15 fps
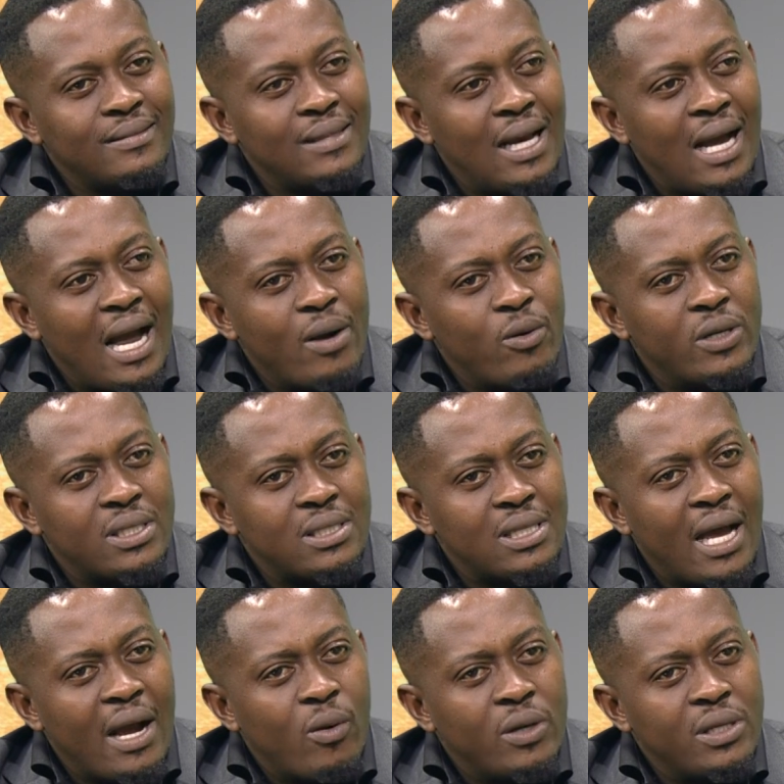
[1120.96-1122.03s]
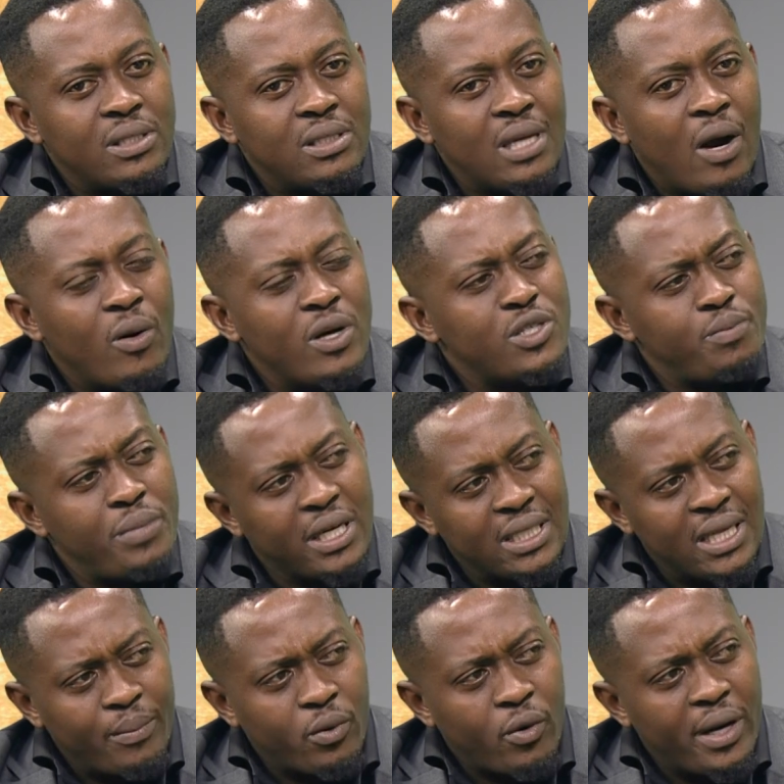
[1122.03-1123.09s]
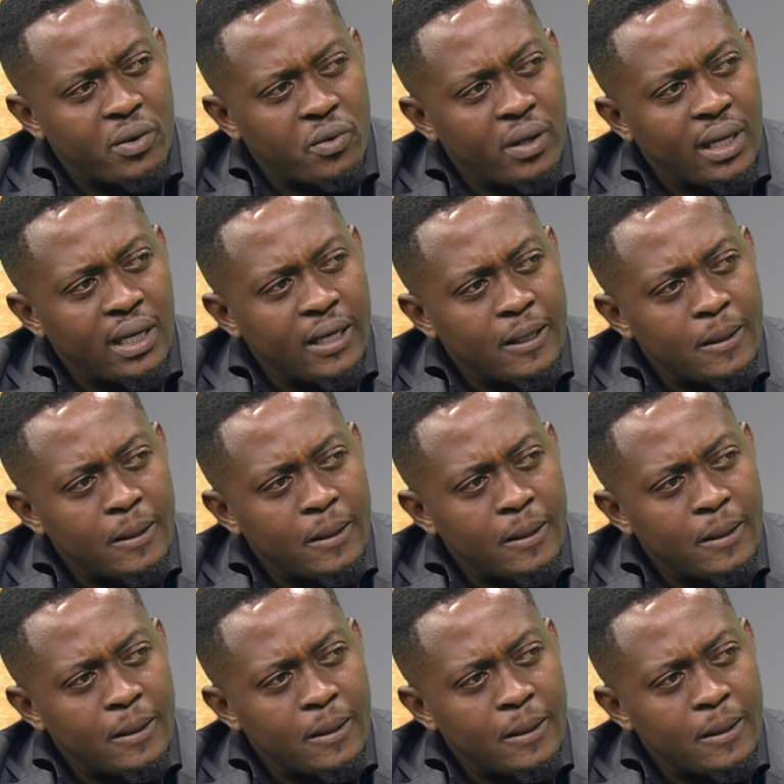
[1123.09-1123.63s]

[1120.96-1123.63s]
I was picked up quite quickly.